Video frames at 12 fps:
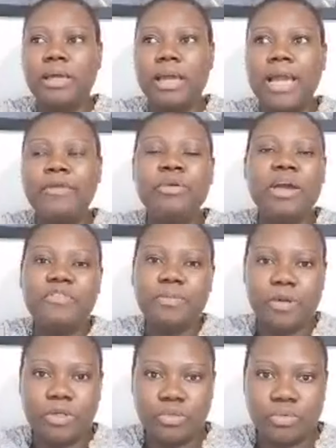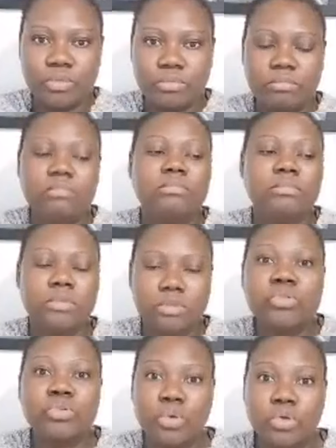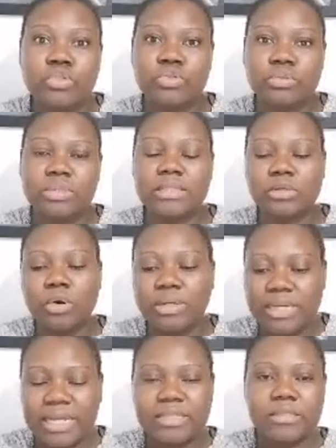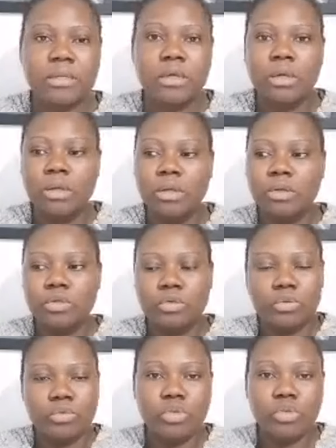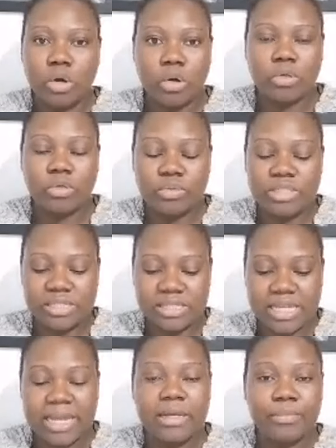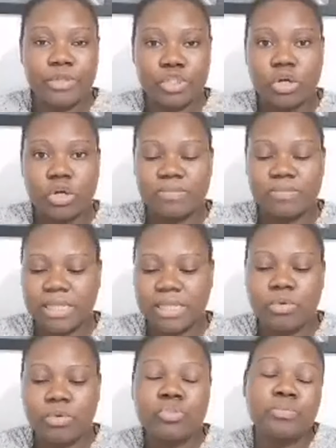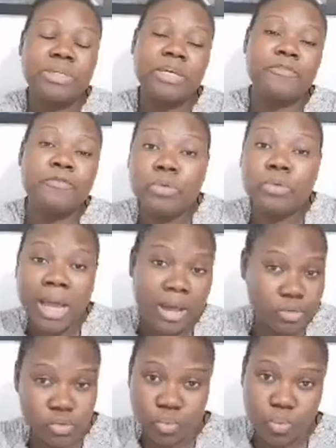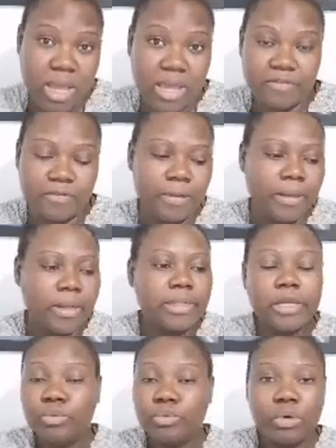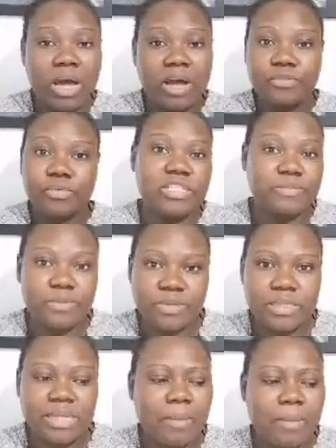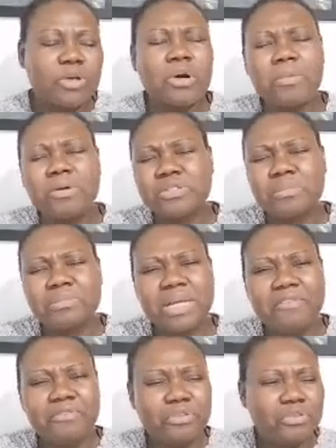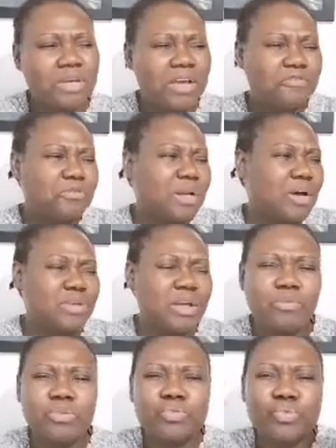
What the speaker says: know everybody will should go through that, unless you decided with your husband that you want to be a full housewife. Then you not have to experience that. But come on, sometimes even though you are a full housewife, you want